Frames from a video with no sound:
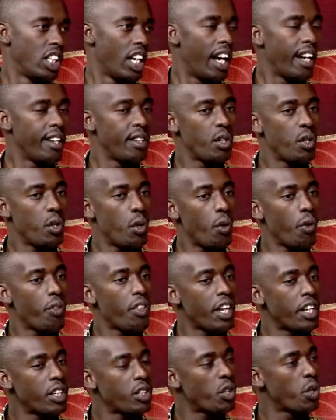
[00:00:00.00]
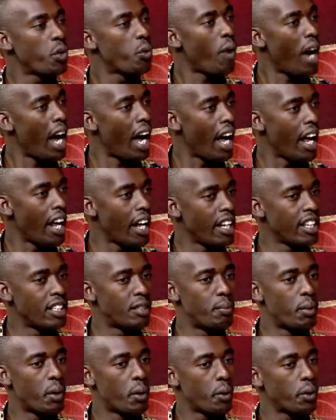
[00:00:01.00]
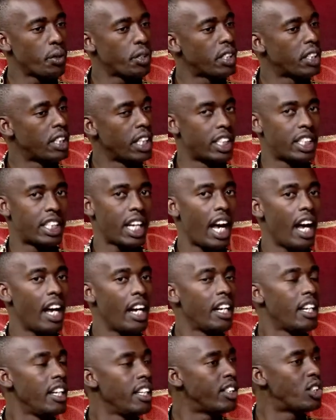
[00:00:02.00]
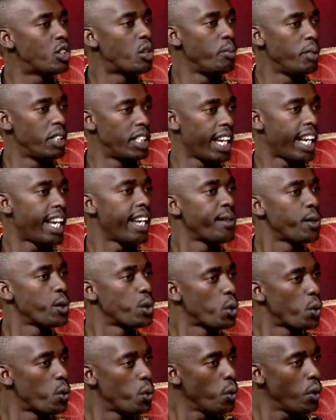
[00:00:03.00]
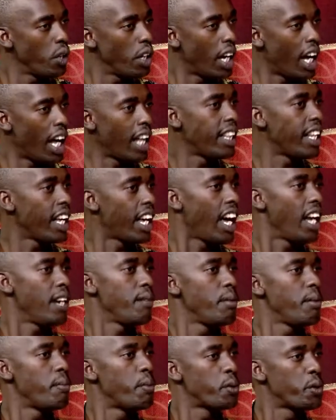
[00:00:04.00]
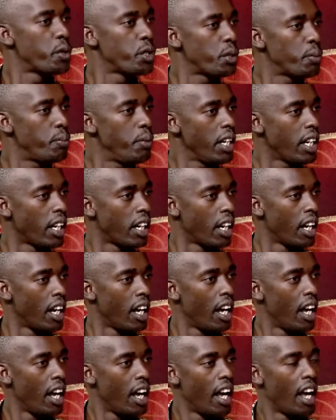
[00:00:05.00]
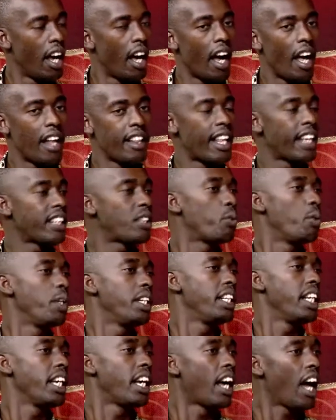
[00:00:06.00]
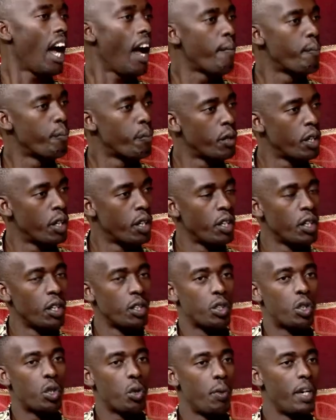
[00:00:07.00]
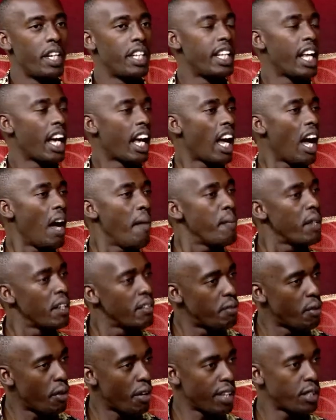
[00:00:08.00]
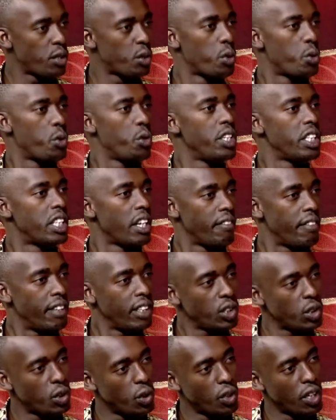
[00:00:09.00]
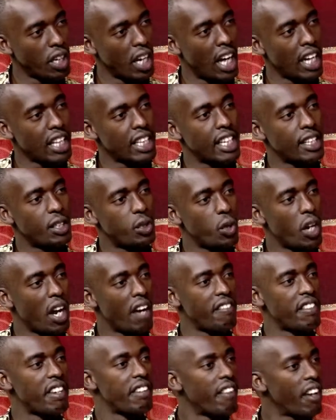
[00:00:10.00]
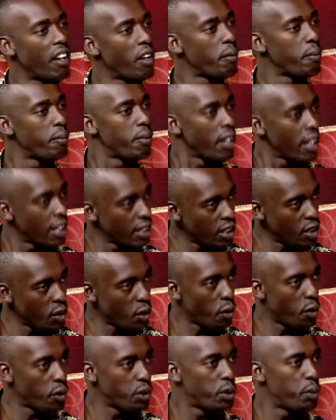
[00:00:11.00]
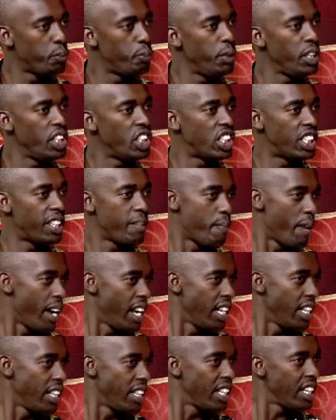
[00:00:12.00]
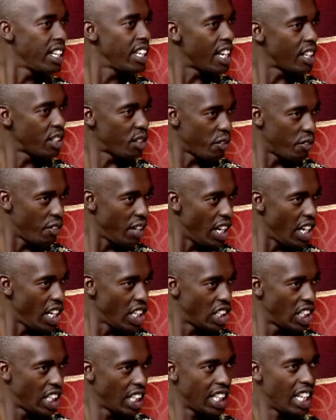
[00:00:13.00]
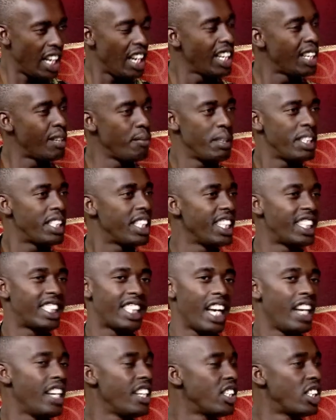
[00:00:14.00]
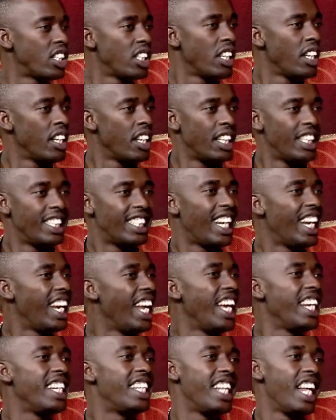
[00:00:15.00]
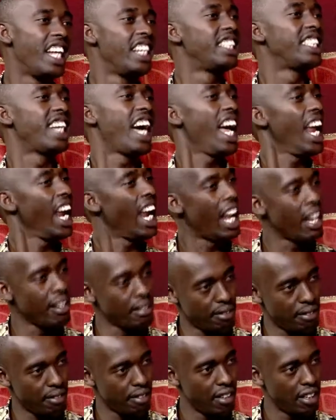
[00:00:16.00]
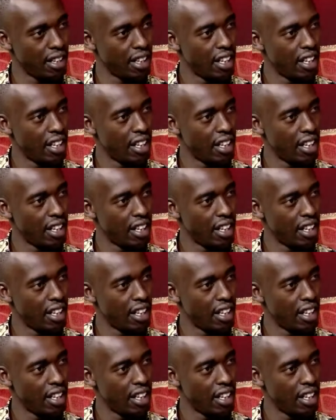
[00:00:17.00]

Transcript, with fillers: And you know, the reason why is because the child needs to be taken to school and they can't be able to speak. And that's when they come. So when they're coming for us to do intervention and they should have developed, you know, speech by 3 years of age, then it means this child is delayed the entire life.